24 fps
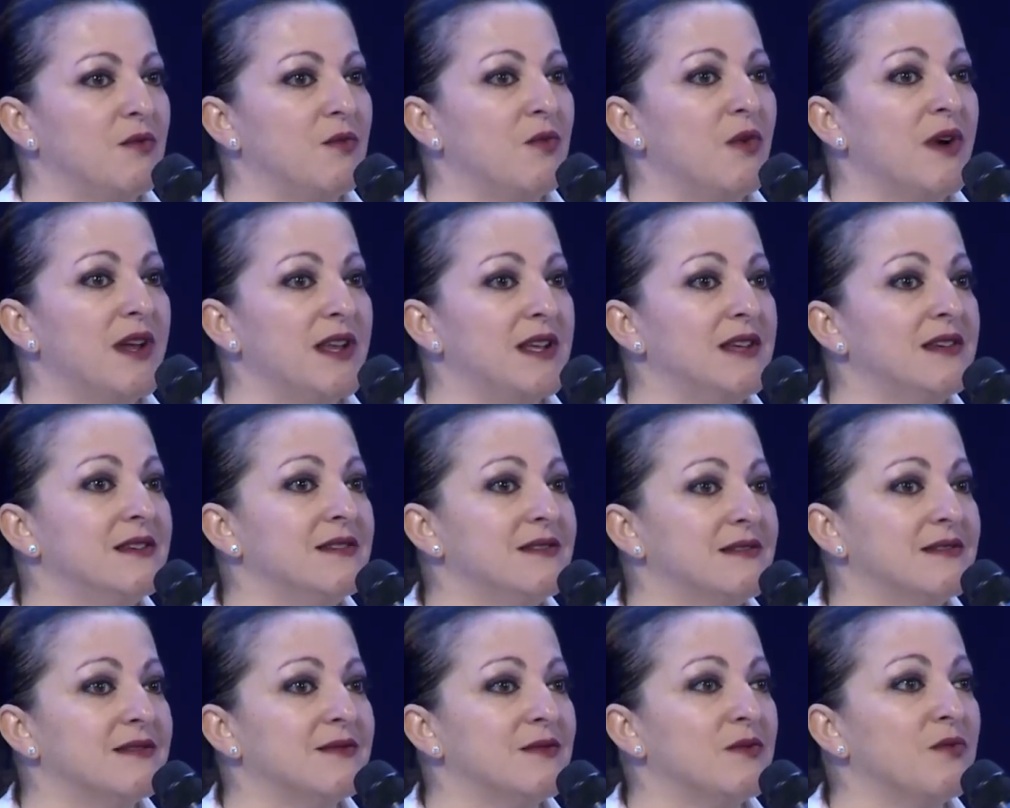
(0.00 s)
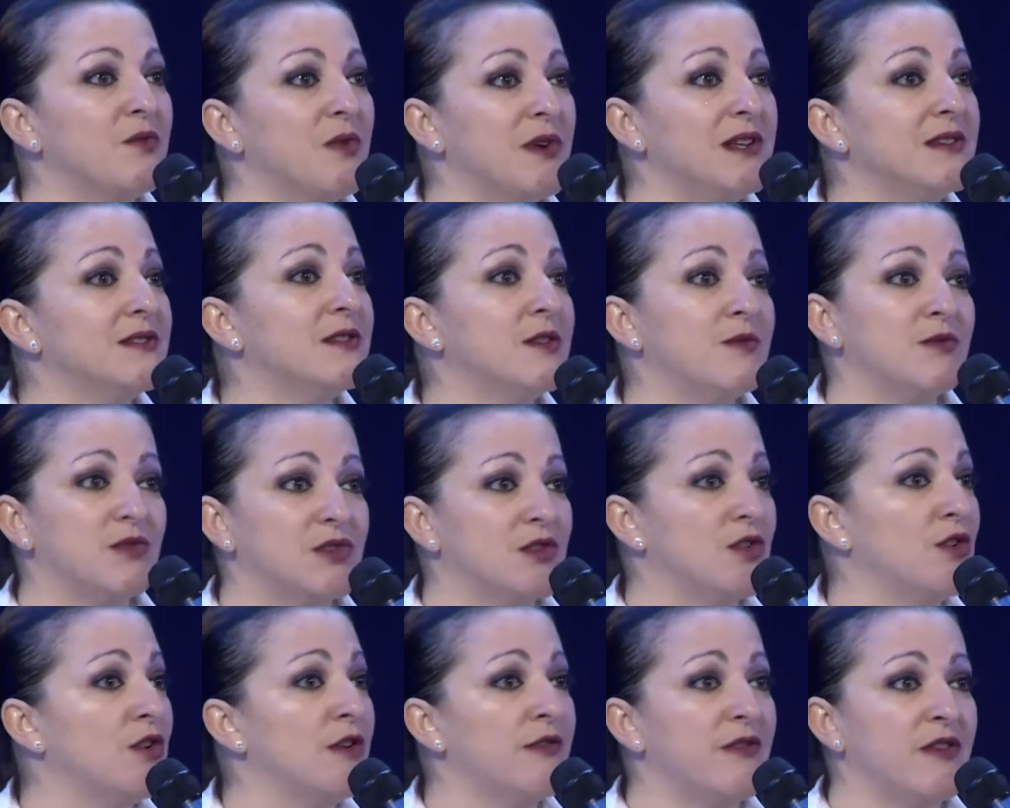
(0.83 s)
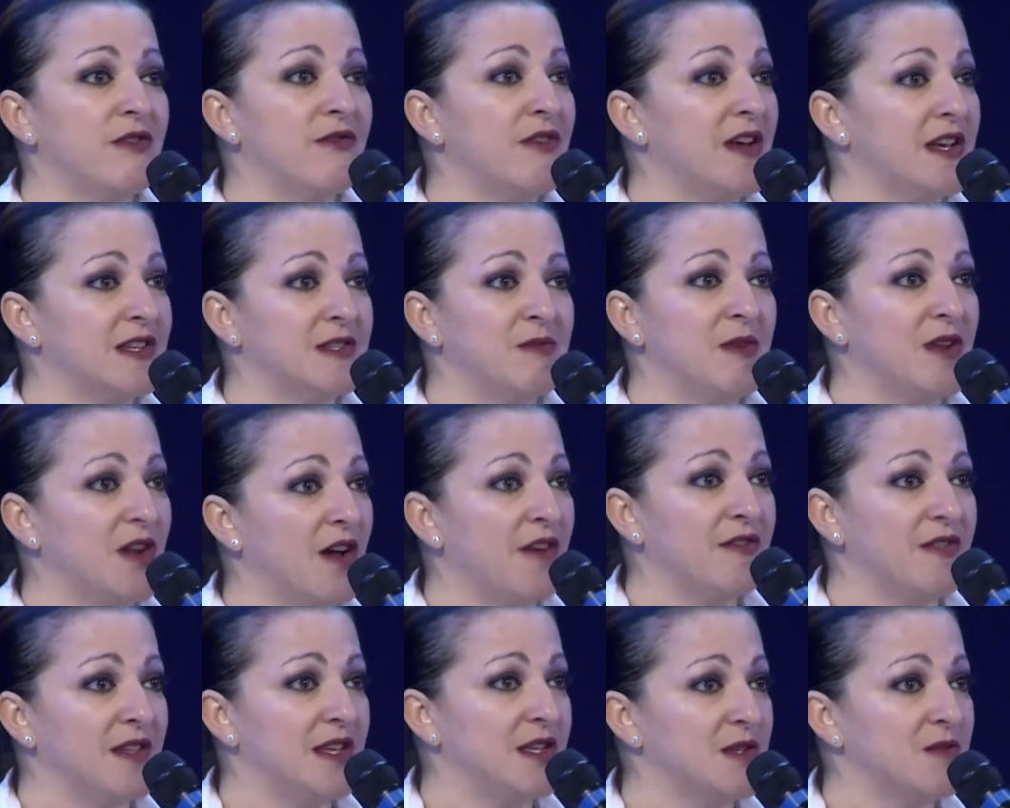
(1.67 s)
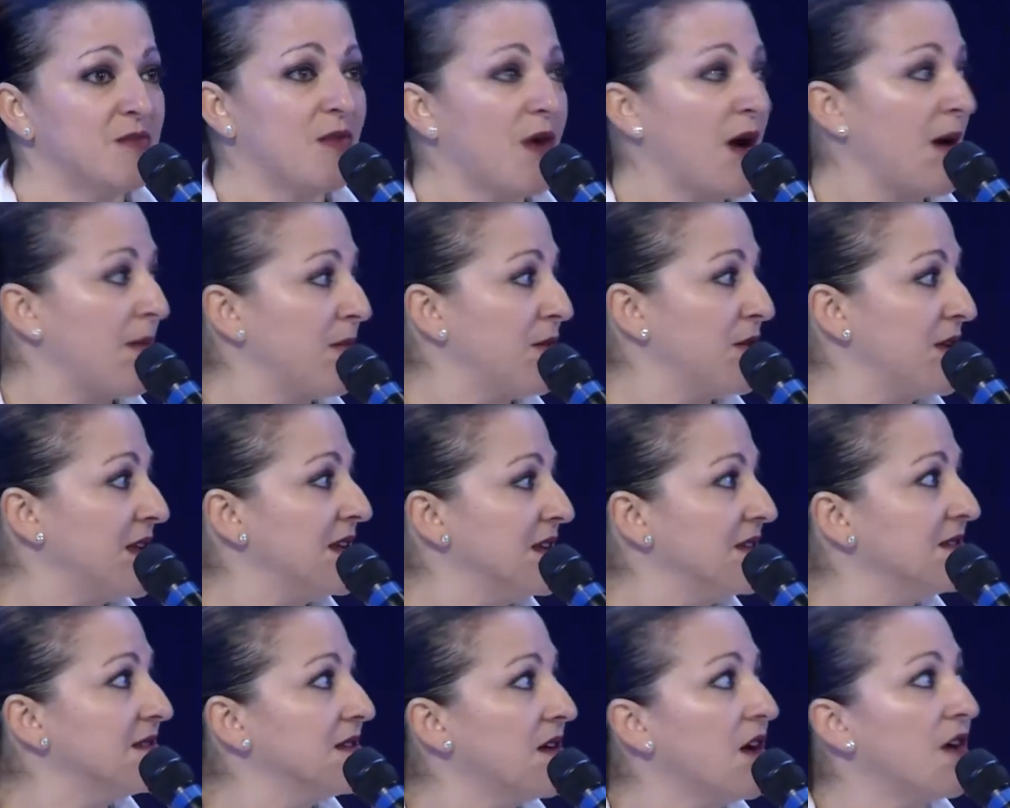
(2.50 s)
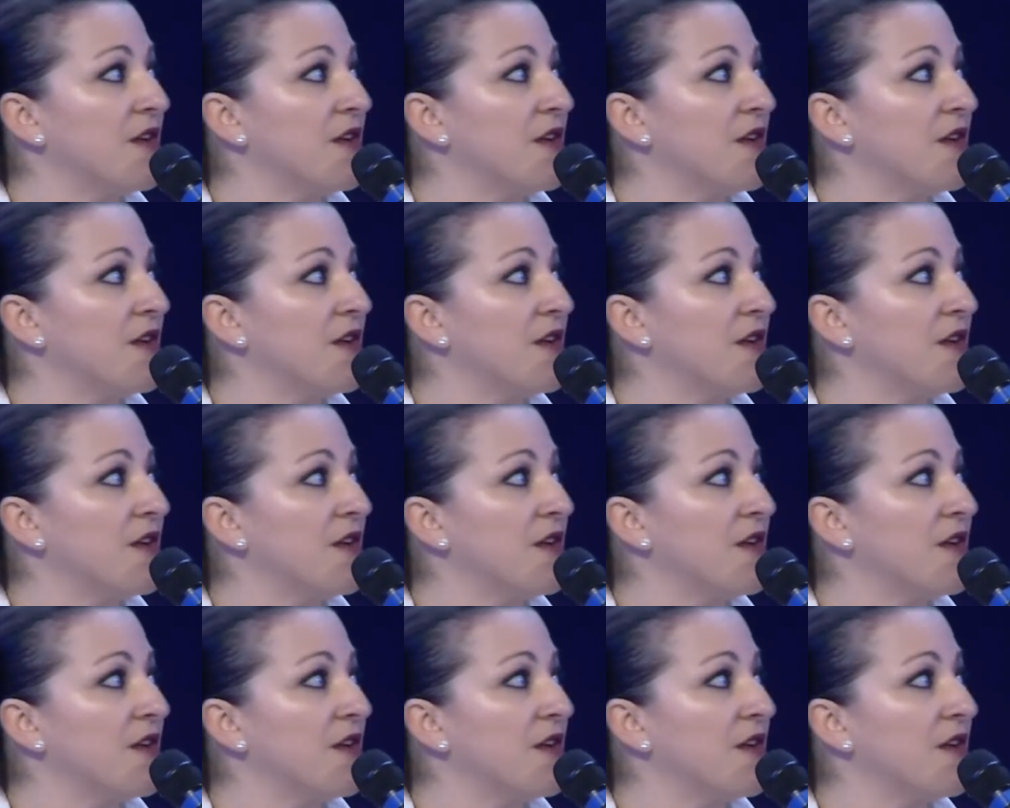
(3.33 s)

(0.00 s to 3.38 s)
What is the return of investment on these properties?